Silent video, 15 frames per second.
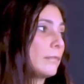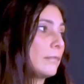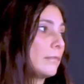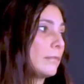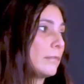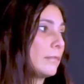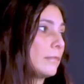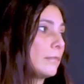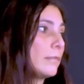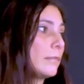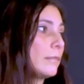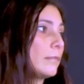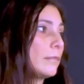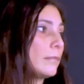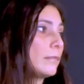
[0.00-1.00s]

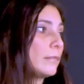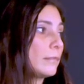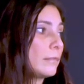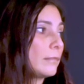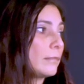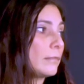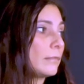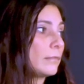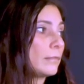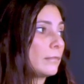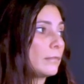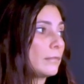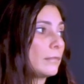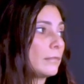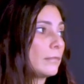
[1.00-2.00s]

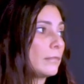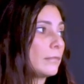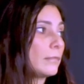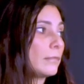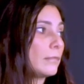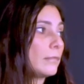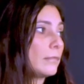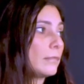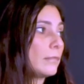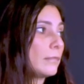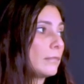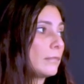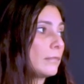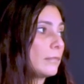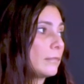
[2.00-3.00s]

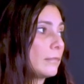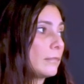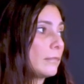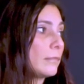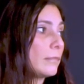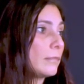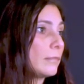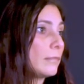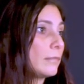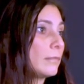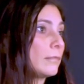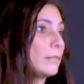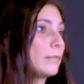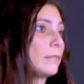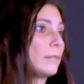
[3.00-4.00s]

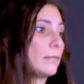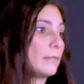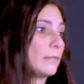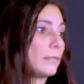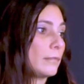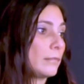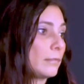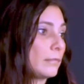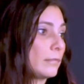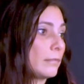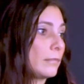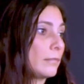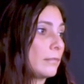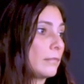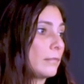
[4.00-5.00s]

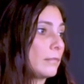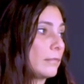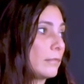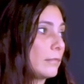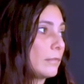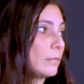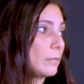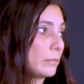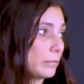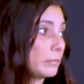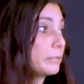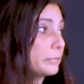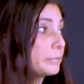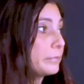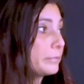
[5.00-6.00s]

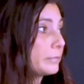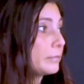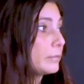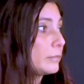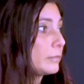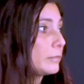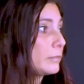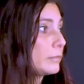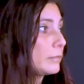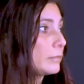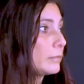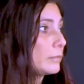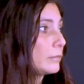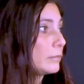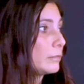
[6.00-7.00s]

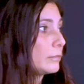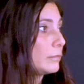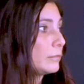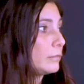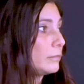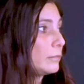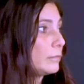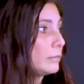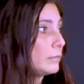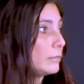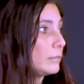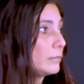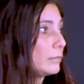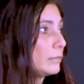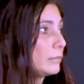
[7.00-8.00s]
No words are spoken by the person on screen.